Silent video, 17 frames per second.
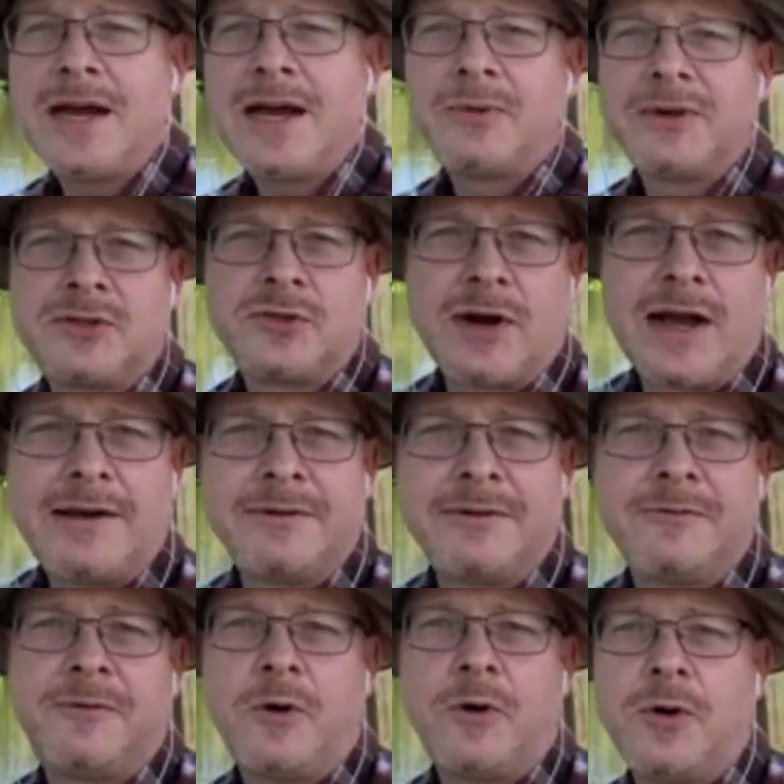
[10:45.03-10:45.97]
with driving
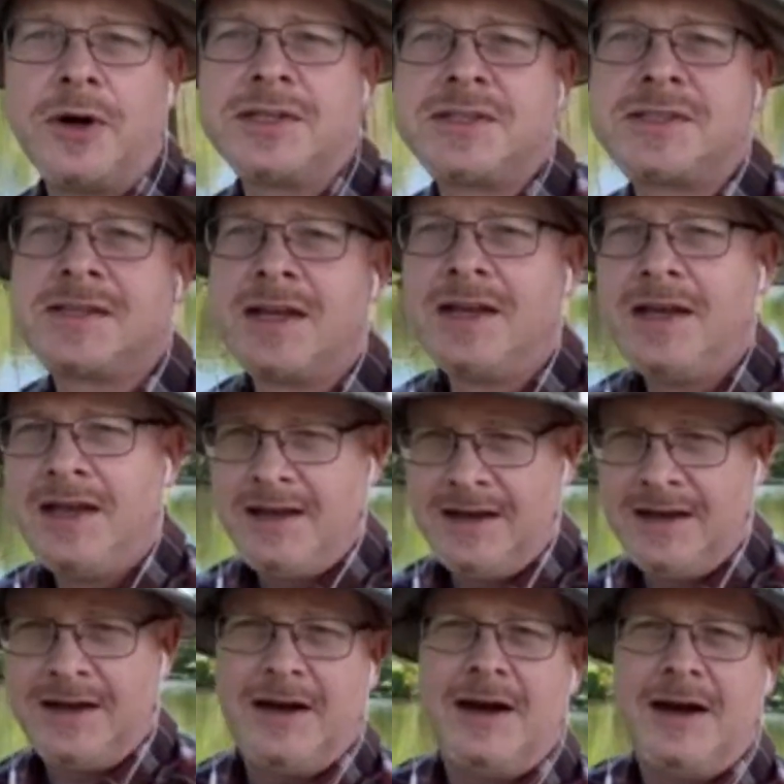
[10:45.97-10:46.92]
force
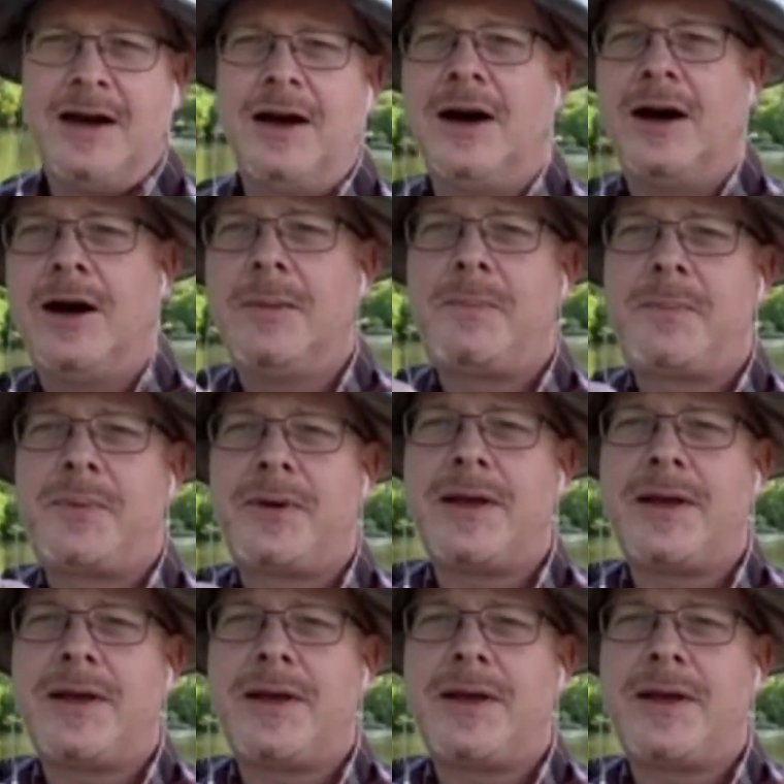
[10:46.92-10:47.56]
up